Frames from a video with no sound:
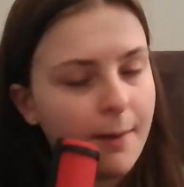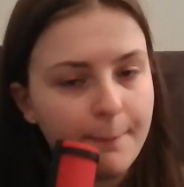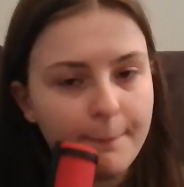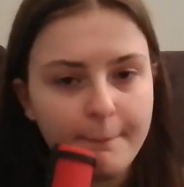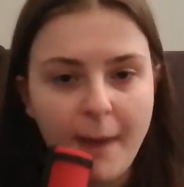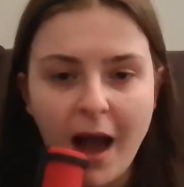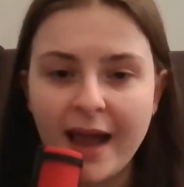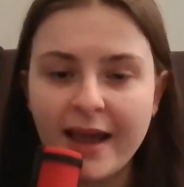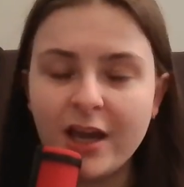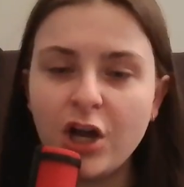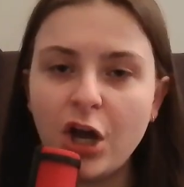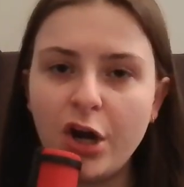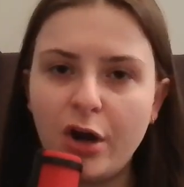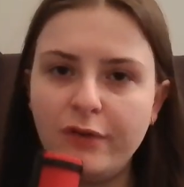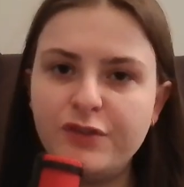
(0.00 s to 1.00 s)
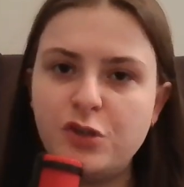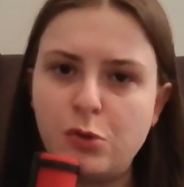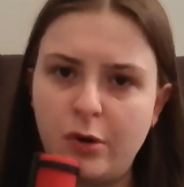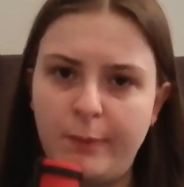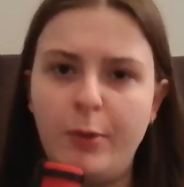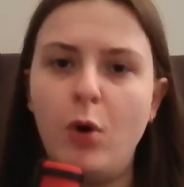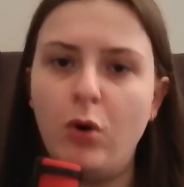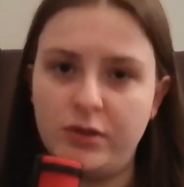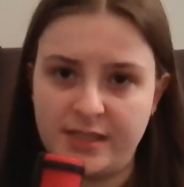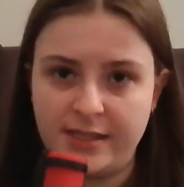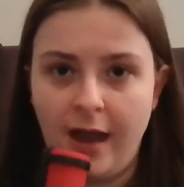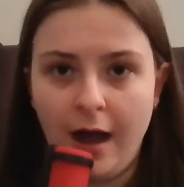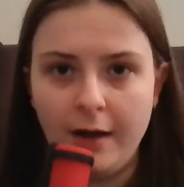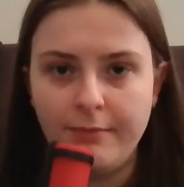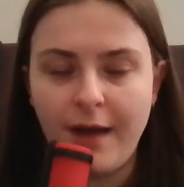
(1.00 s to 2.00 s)
Maya got off to a poor
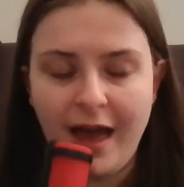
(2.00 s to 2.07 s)
start.